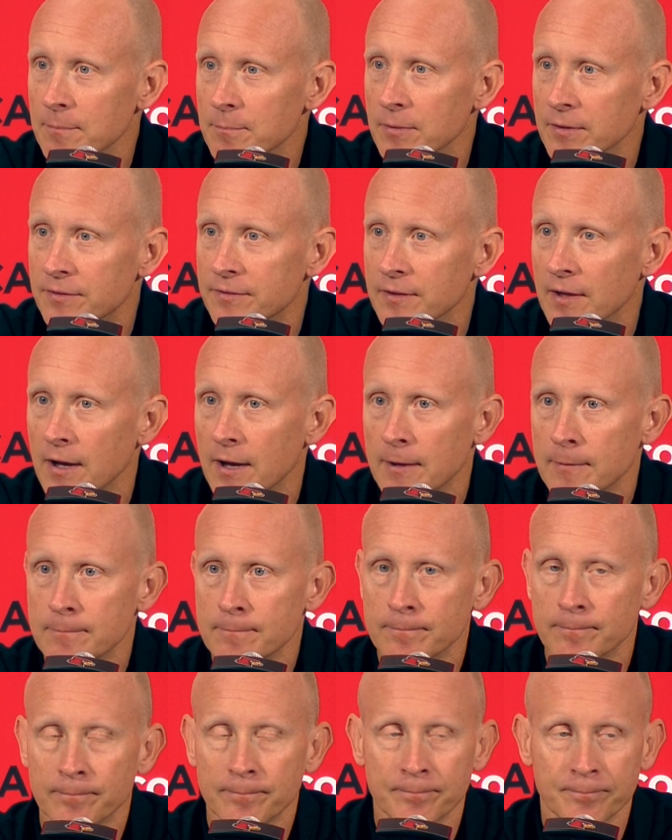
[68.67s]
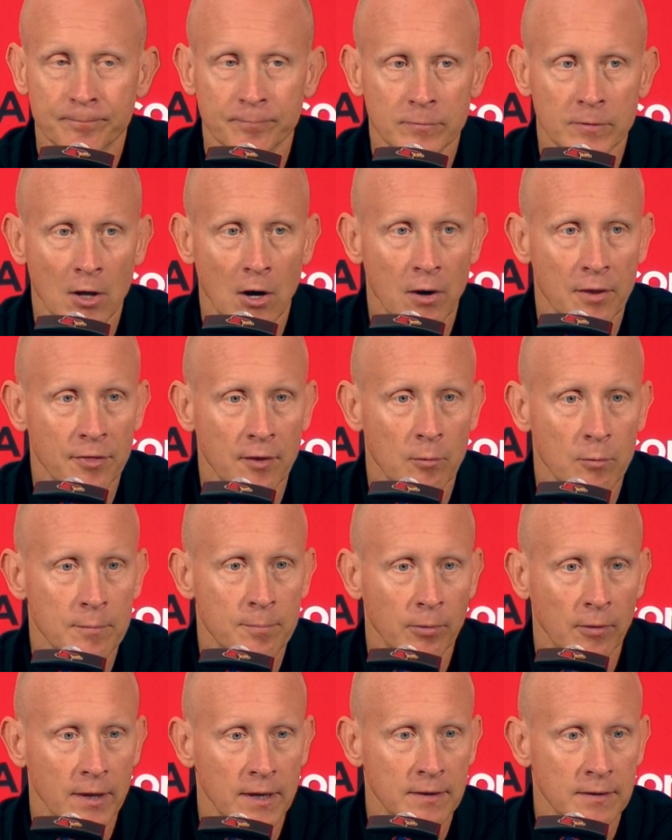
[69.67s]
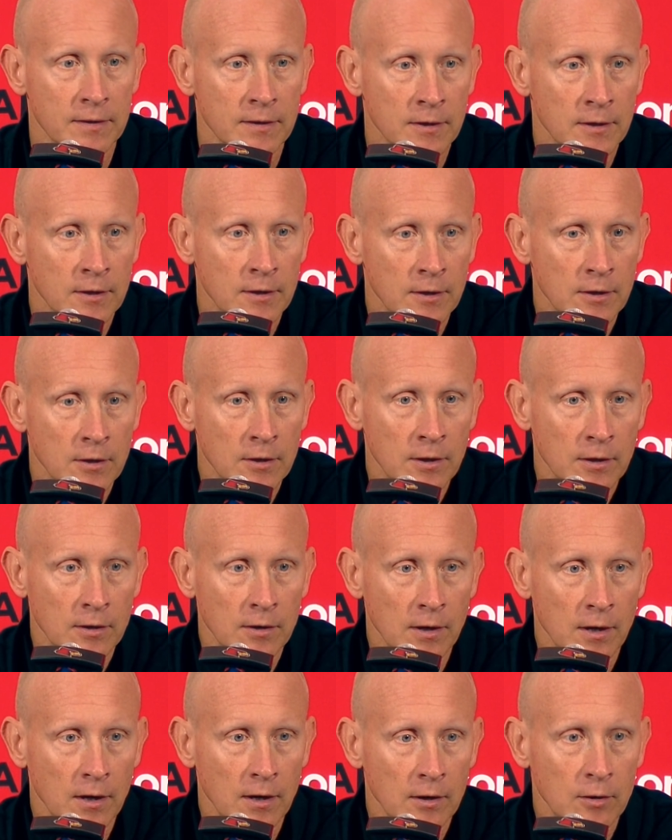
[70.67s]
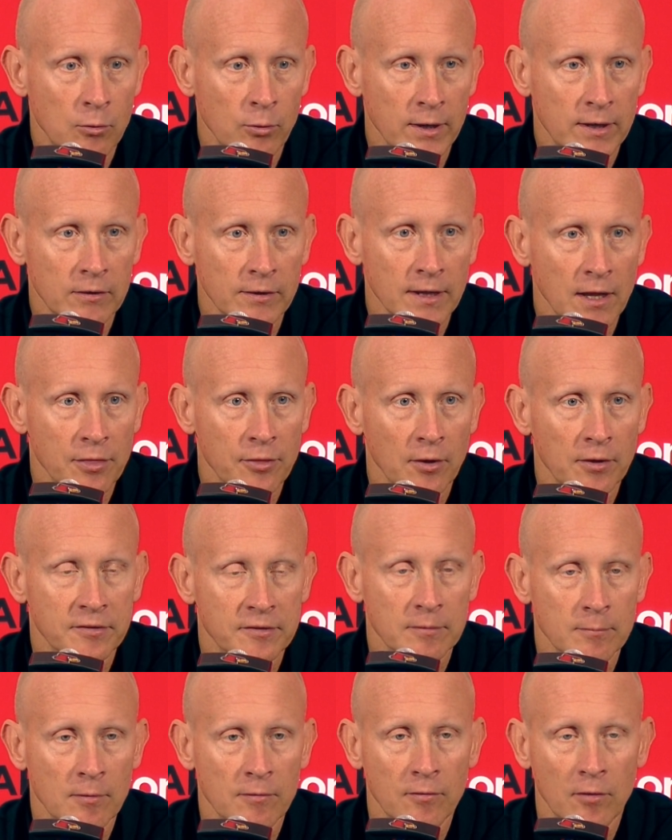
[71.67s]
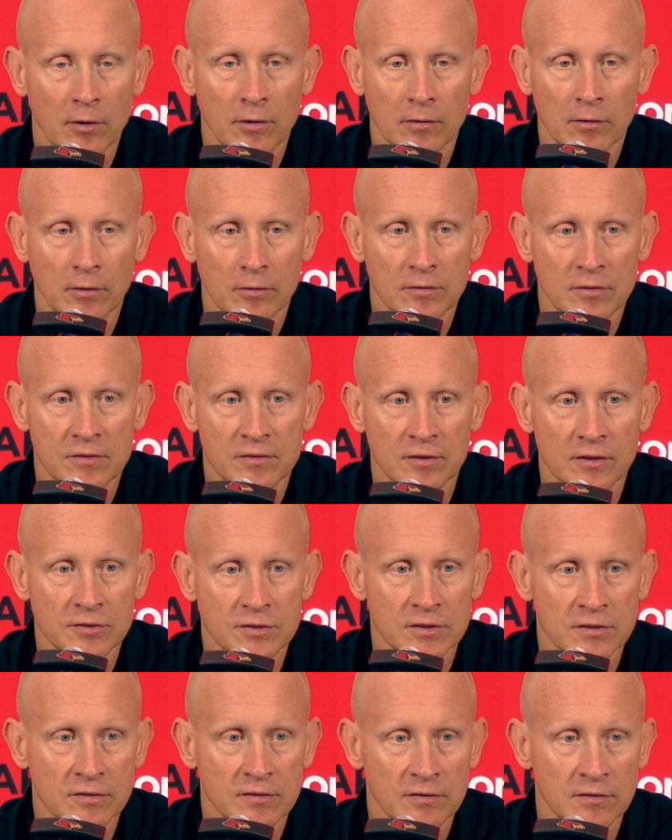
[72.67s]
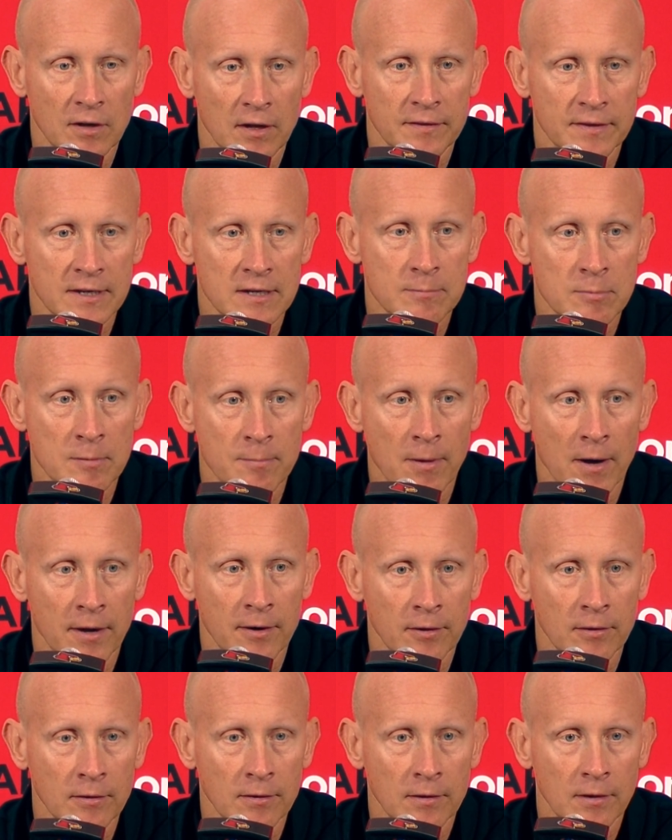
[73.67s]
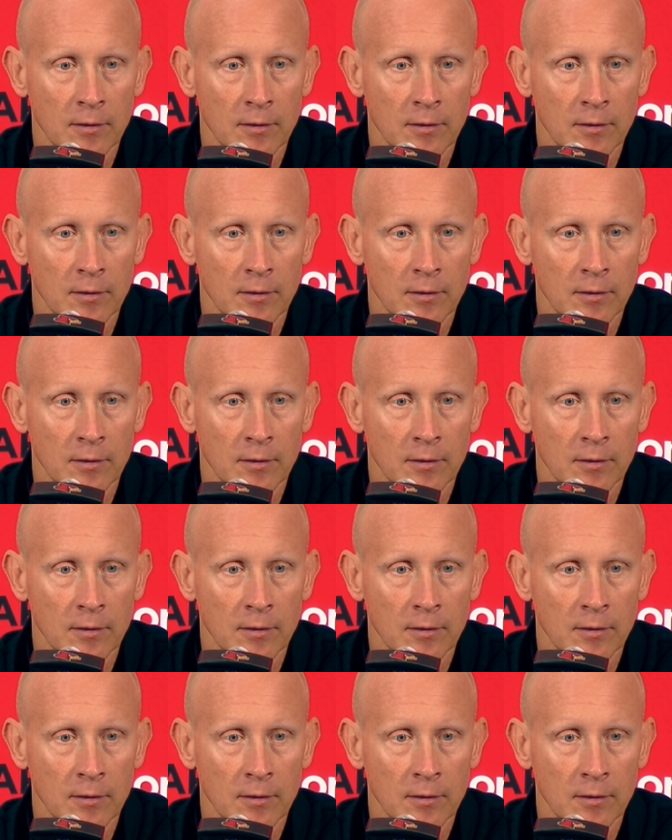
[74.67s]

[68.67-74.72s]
But, no, I thought we played quickly. I thought some of our decisions need to be better.